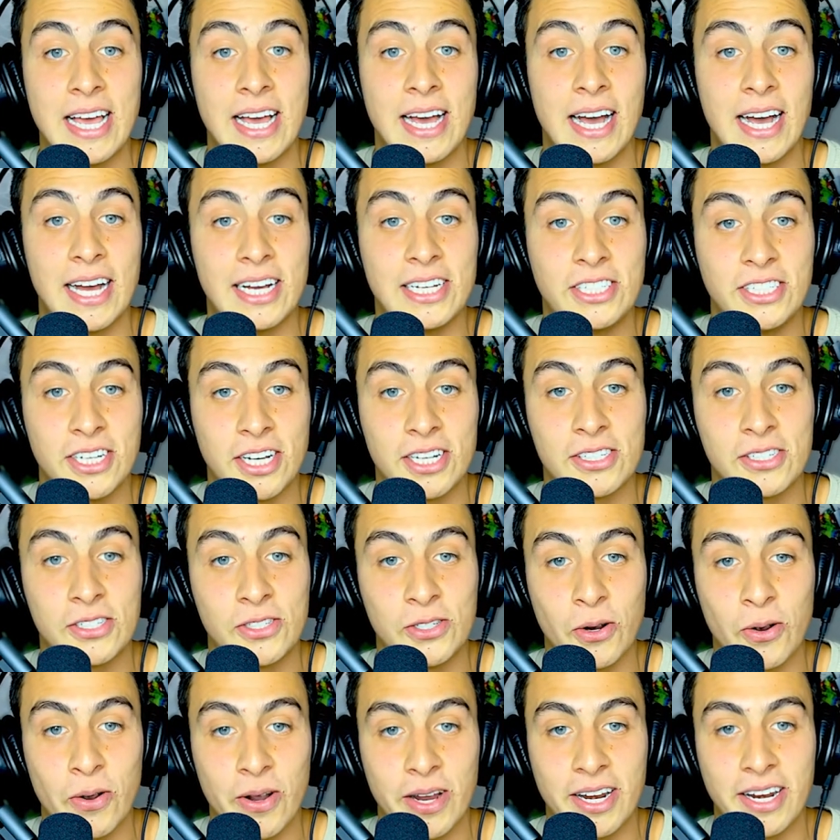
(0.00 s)
I just
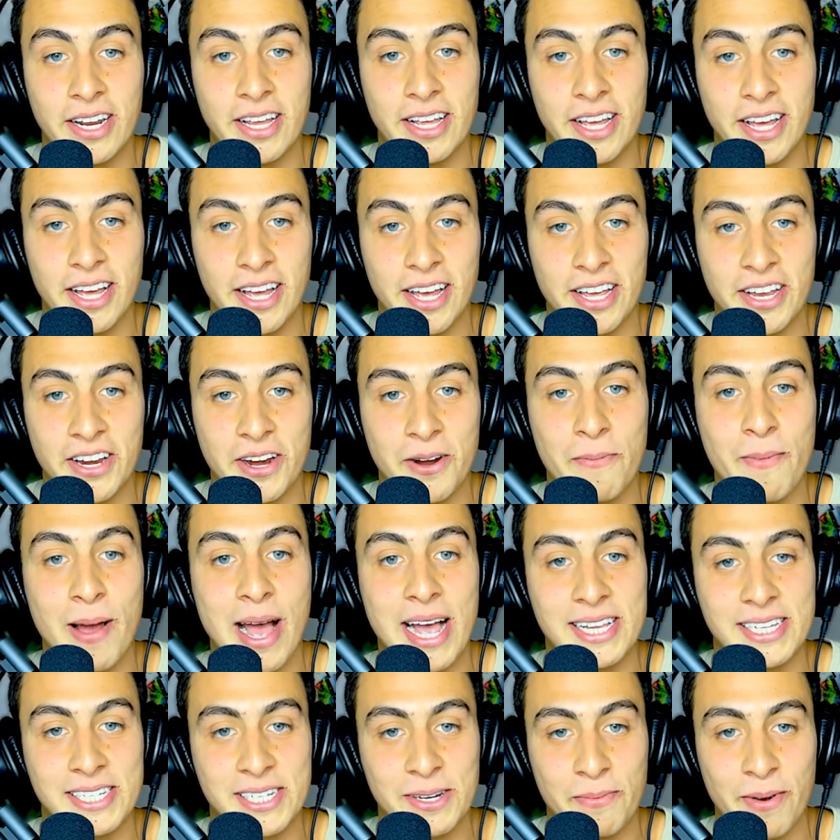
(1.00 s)
joined uh, your
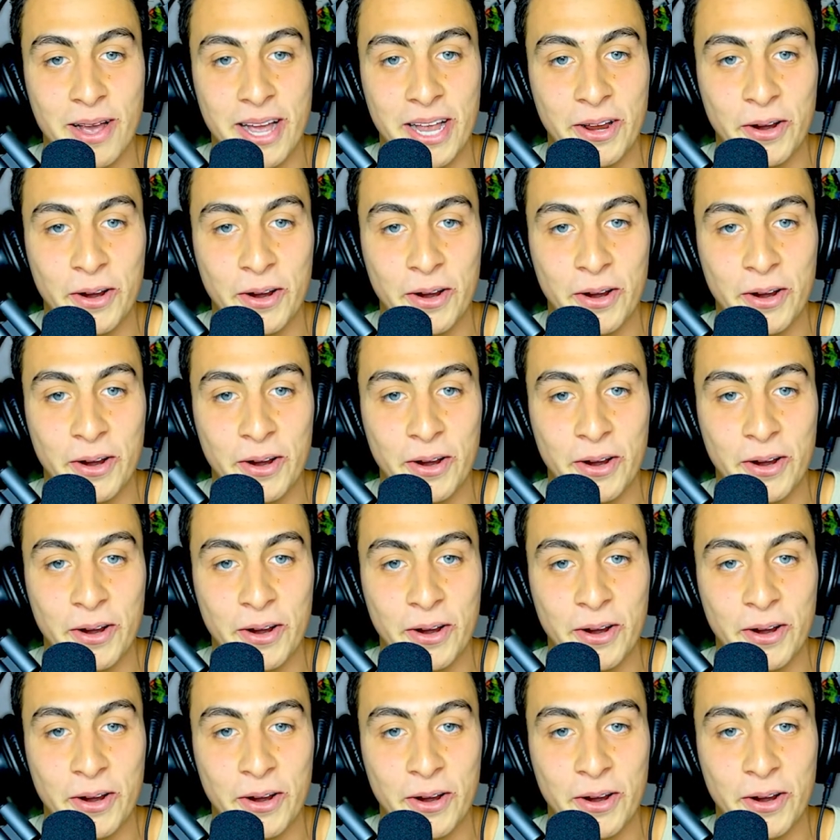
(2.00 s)
mastermind